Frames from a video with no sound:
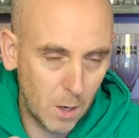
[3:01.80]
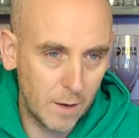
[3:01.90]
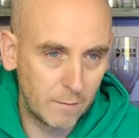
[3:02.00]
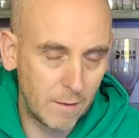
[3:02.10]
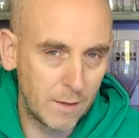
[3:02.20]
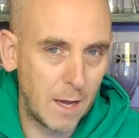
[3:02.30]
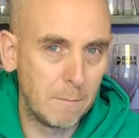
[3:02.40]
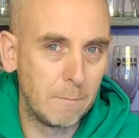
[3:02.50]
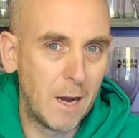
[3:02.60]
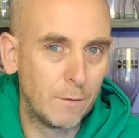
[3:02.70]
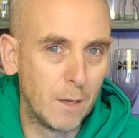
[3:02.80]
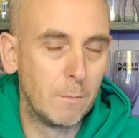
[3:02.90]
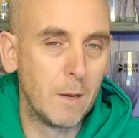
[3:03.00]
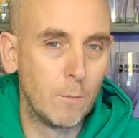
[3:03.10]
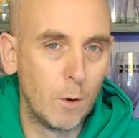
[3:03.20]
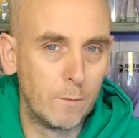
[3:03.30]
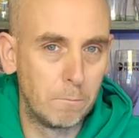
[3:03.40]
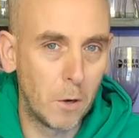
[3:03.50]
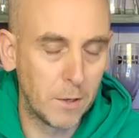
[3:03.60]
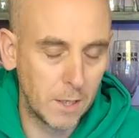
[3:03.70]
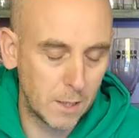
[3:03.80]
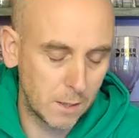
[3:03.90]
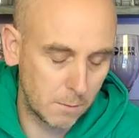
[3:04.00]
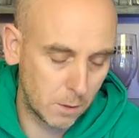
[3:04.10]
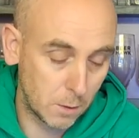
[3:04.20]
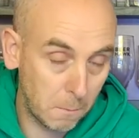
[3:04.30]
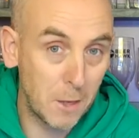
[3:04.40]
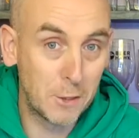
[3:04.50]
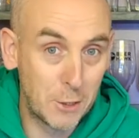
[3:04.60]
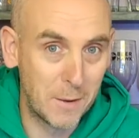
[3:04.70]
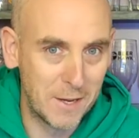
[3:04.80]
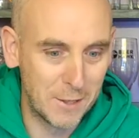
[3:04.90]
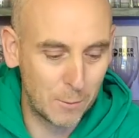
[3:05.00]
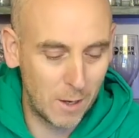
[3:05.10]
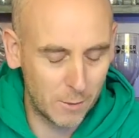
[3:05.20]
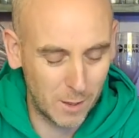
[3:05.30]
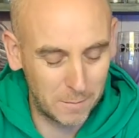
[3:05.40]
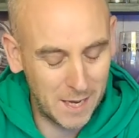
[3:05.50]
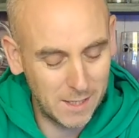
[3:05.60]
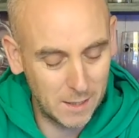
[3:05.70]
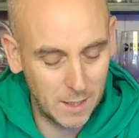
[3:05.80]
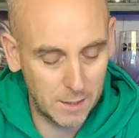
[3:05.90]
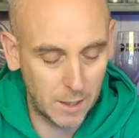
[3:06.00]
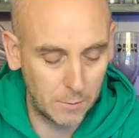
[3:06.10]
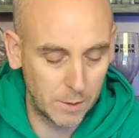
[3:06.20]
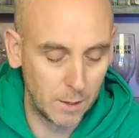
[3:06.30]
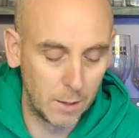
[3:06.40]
kind of given that mouthful a bit more of body as, to it as well. So I'm guessing there's oats